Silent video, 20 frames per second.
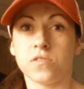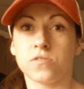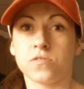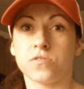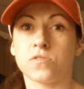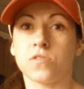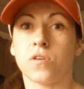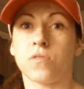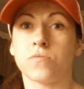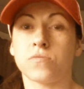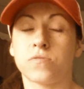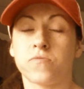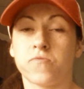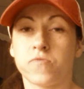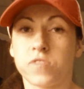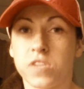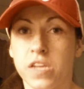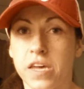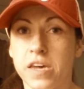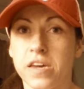So
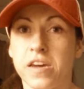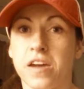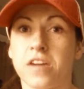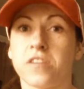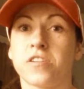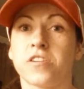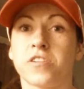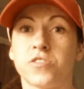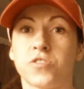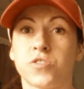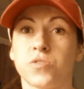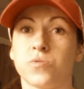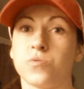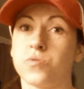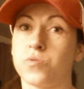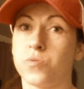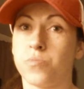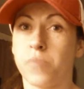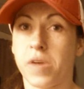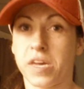today I encourage you
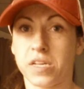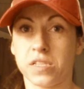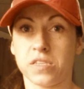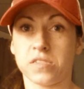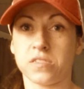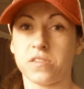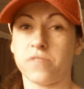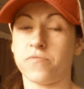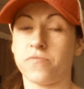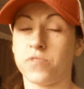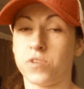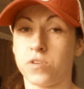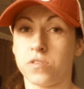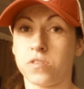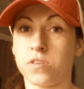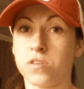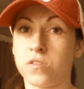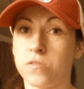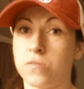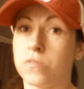to make a list of what you
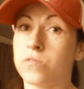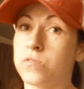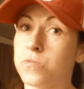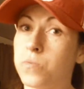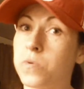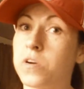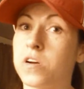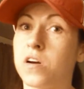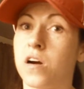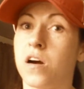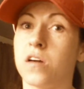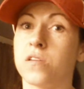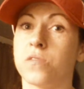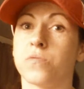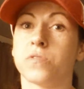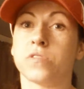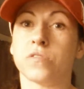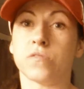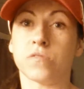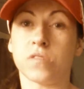think you need to work on
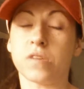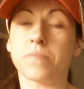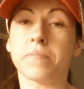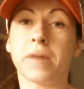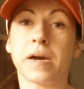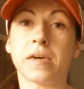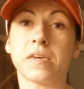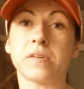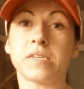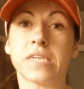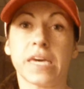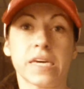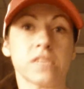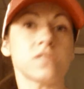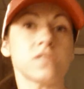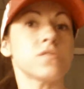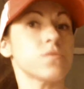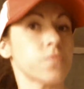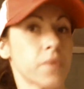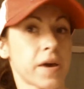or you think might get
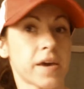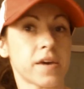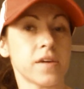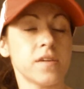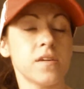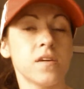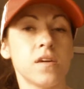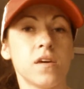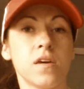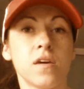in your way,